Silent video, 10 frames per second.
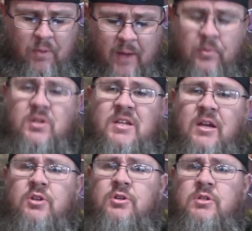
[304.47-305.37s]
pepper
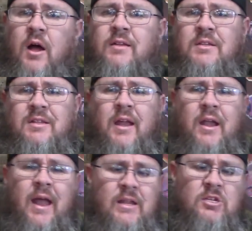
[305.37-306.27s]
signature sauce. It's got a
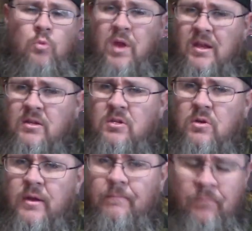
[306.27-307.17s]
nice sweetness
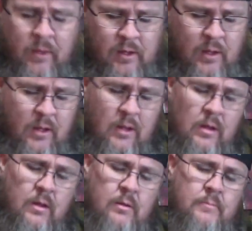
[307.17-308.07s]
to it.
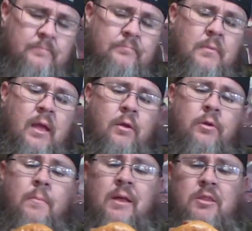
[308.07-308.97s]
I don't
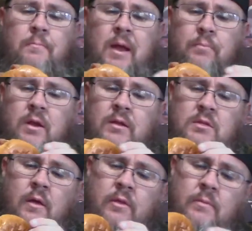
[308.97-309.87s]
know about the pepperiness
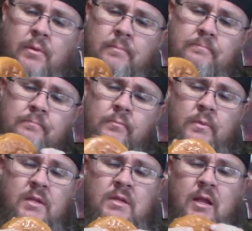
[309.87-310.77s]
on there, but
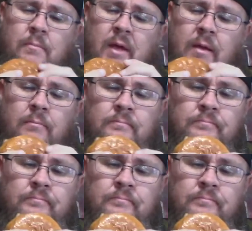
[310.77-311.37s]
let's take a bite.